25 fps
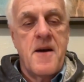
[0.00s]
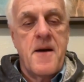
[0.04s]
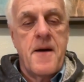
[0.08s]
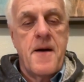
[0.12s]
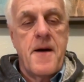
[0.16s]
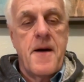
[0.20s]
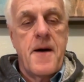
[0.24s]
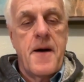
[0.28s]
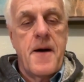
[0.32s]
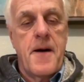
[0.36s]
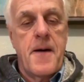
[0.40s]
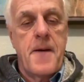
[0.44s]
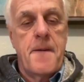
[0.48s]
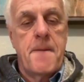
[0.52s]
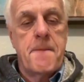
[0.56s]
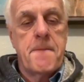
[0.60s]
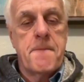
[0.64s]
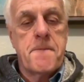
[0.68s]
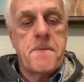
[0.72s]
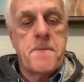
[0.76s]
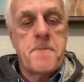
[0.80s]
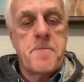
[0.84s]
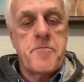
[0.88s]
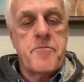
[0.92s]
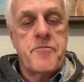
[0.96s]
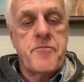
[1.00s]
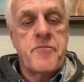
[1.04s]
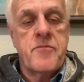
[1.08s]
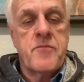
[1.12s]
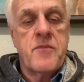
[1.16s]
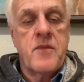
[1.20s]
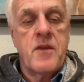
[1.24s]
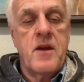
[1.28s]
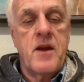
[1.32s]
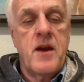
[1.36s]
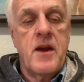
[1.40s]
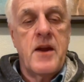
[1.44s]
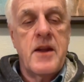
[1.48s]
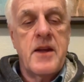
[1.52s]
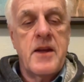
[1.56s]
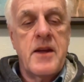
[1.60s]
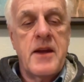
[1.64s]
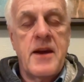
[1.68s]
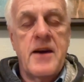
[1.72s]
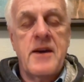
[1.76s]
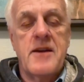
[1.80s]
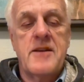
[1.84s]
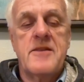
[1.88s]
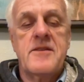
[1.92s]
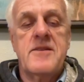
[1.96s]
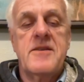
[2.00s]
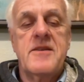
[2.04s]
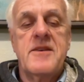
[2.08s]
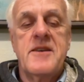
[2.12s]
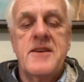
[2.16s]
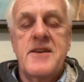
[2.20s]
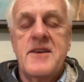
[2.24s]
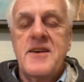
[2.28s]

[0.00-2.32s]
And again,